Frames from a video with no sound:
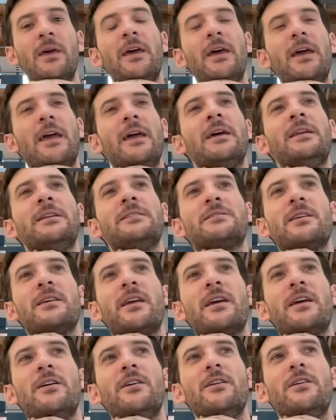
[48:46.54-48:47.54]
it's
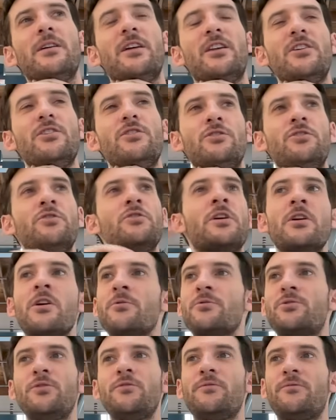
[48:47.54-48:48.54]
like, you can go
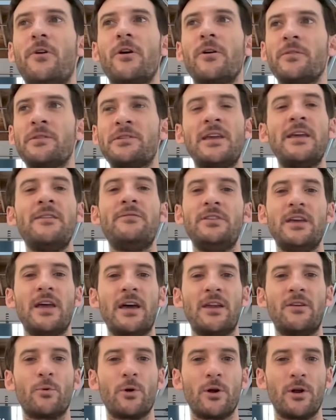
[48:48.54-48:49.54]
too far on the safety
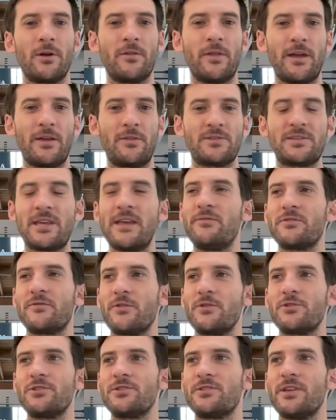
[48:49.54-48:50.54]
end where like the safest
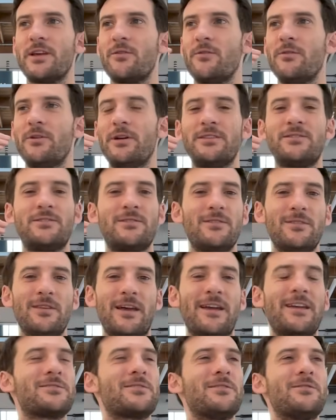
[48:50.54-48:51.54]
version is like, it's, I
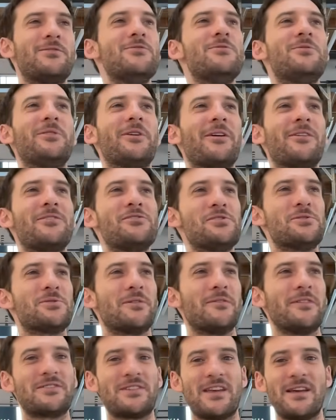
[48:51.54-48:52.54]
guess nuclear energy is
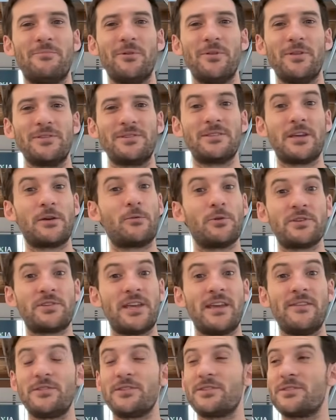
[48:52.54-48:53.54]
sort of example of this. It's like, well, the
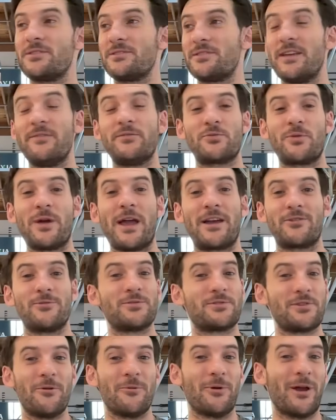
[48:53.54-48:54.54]
safest reactor
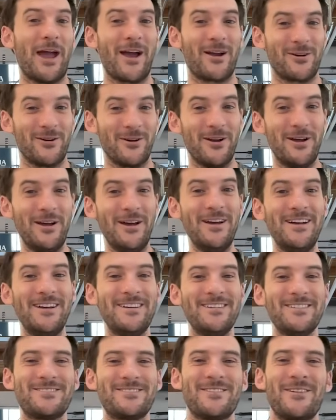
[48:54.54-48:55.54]
is no reactor.
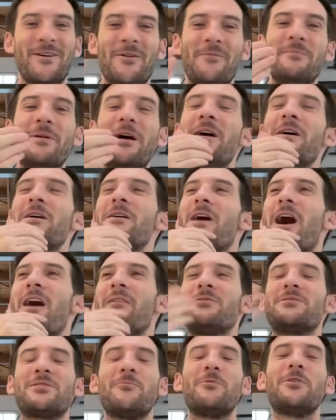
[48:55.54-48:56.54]
So
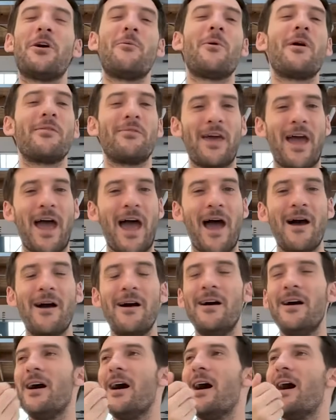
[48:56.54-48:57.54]
obviously we don't want that.
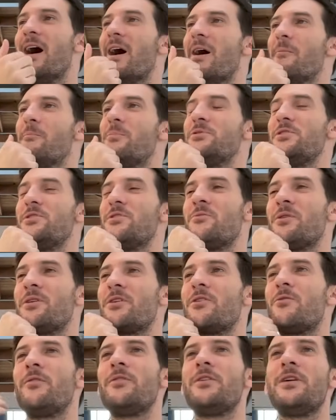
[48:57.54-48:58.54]
But you don't want to
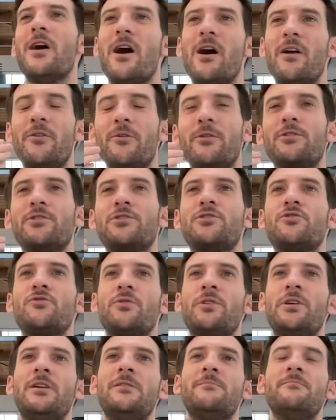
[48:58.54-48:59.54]
go on the other
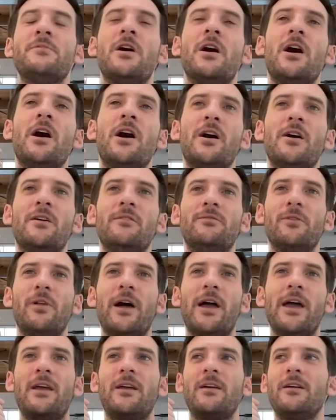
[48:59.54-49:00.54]
extreme of
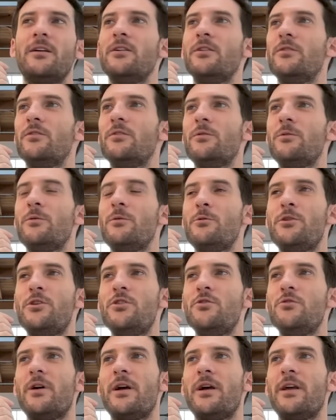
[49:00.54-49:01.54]
like, I
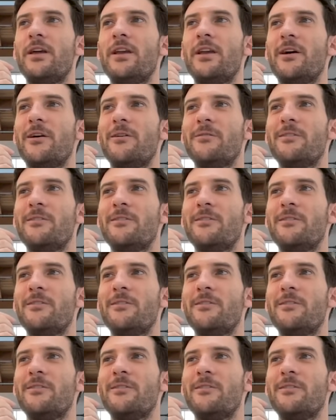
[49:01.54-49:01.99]
don't know,